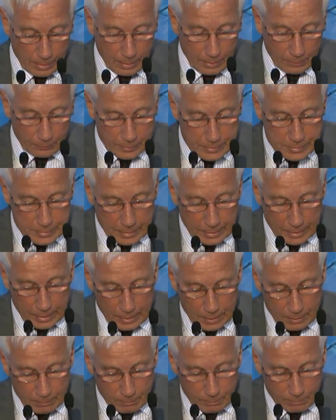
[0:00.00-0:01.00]
The
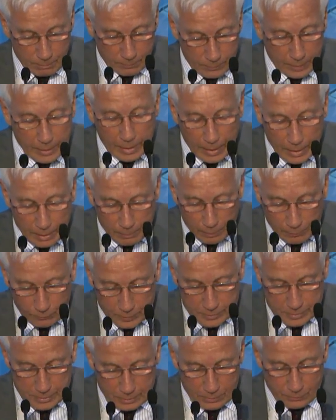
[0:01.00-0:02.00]
aim of
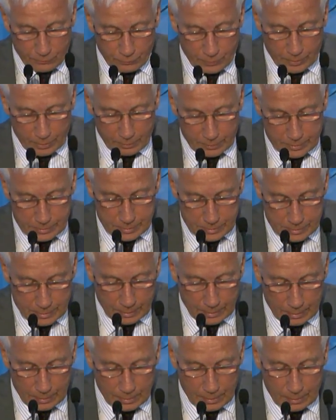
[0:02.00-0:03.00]
this interference
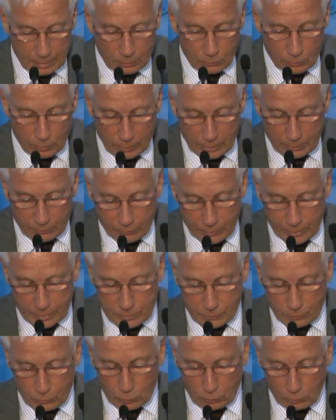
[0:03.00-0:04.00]
in the internal affairs
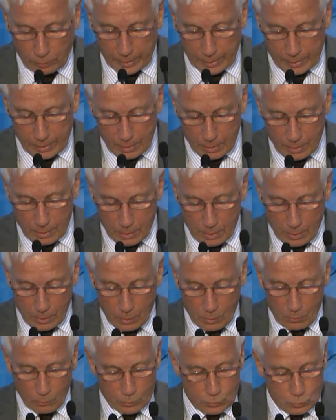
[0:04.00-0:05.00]
of Ukraine
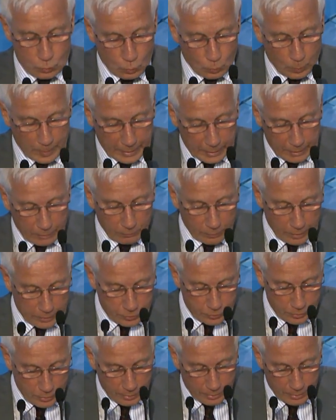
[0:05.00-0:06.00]
was to weaken
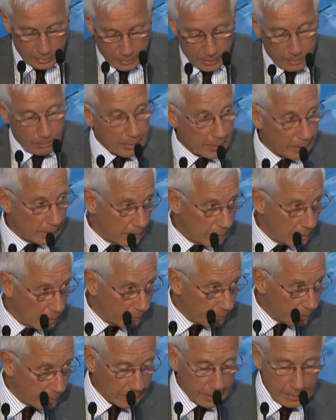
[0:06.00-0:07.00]
Russia by
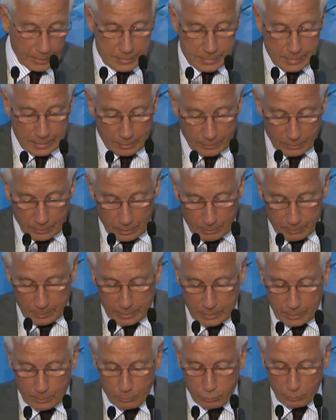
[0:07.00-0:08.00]
harming its
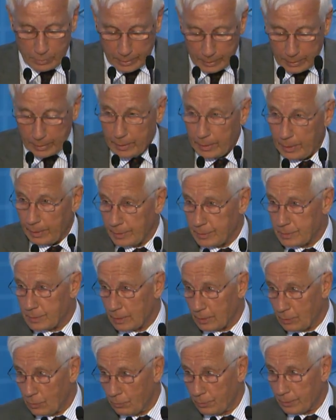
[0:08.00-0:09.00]
economic, political, and
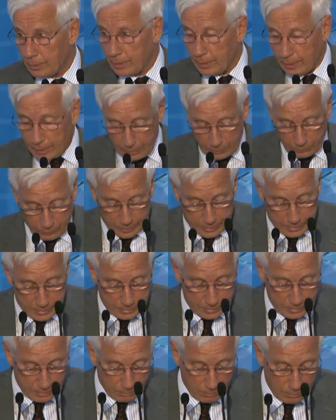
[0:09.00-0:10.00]
security
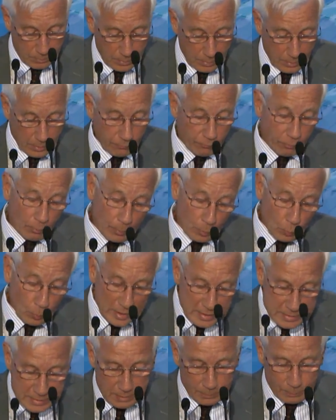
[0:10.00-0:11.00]
interests. From a
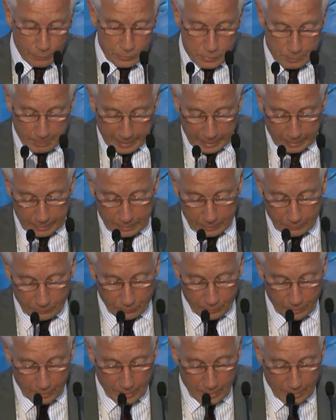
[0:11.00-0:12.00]
Western perspective,
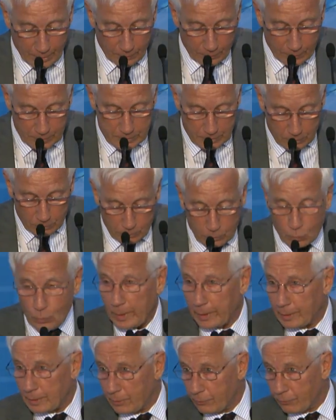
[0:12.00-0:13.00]
this looked
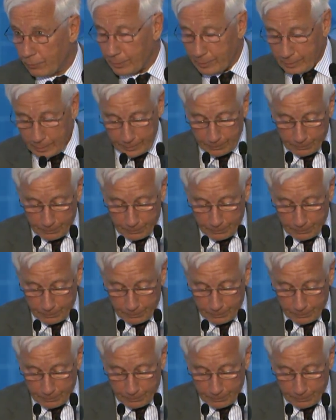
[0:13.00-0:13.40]
quite differently.